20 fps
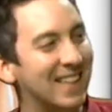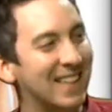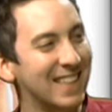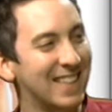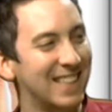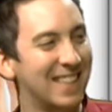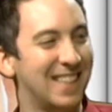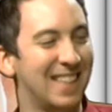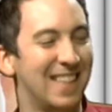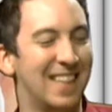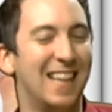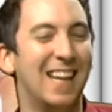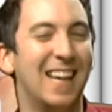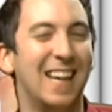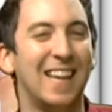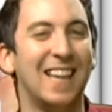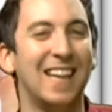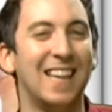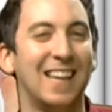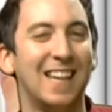
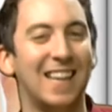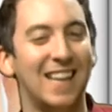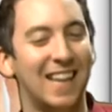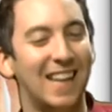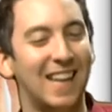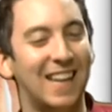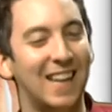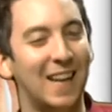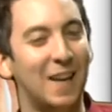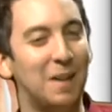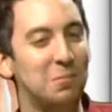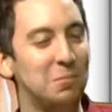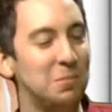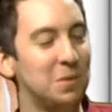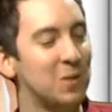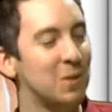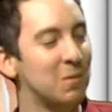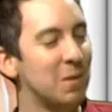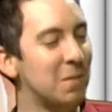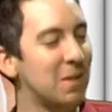
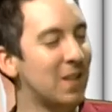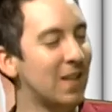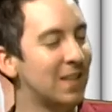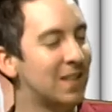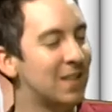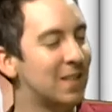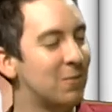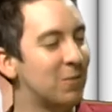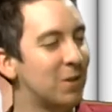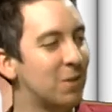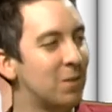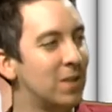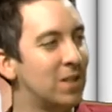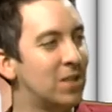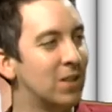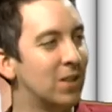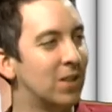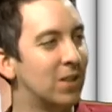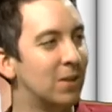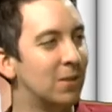So maybe that's where we
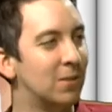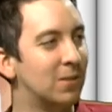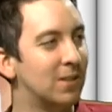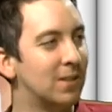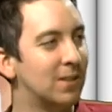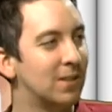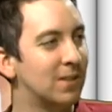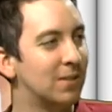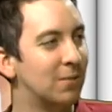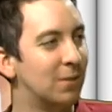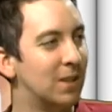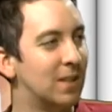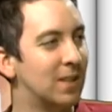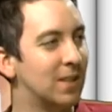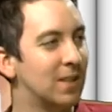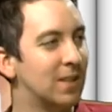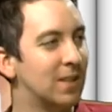should go with it.